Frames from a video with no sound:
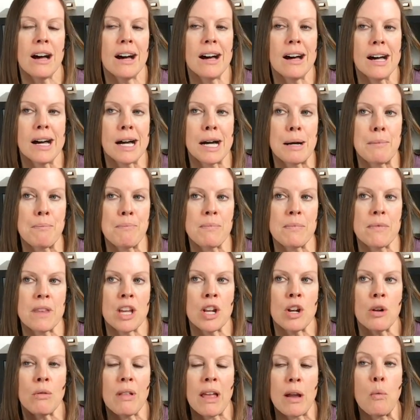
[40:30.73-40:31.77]
um,
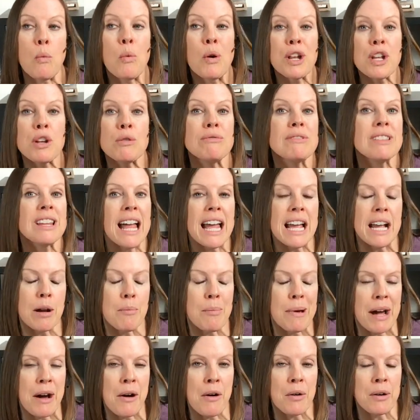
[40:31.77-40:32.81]
you know, like what do you like
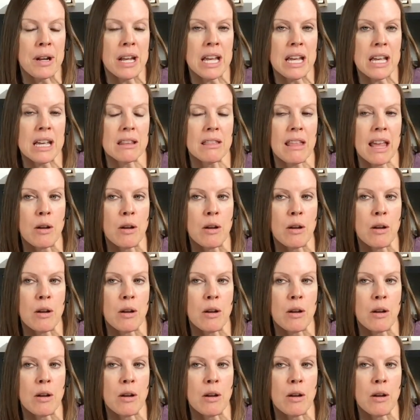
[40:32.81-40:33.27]
about it?